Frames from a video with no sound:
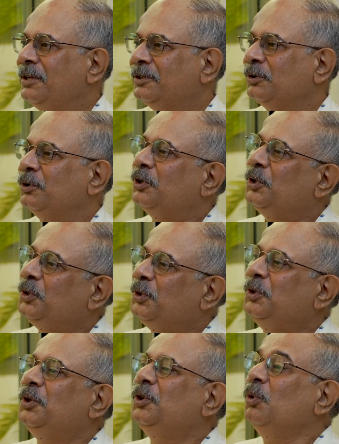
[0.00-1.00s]
So
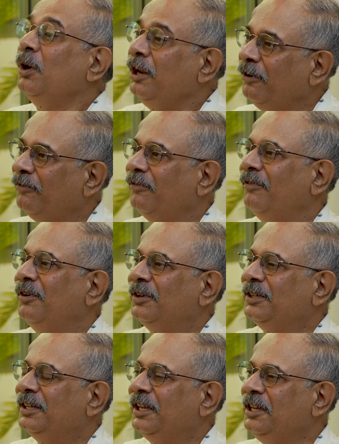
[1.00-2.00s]
to live,
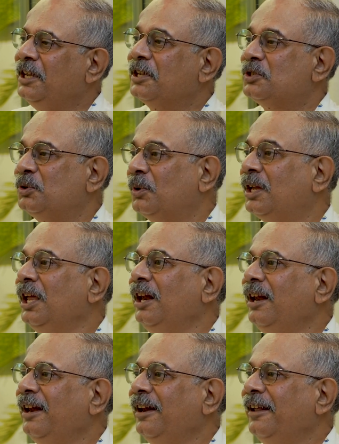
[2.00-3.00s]
he has to
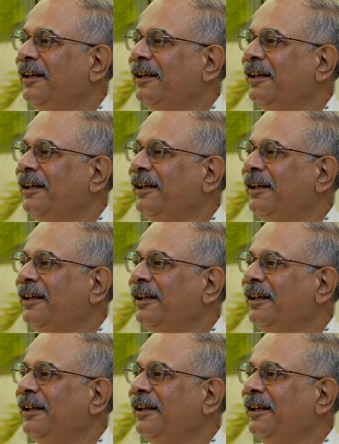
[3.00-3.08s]
kill,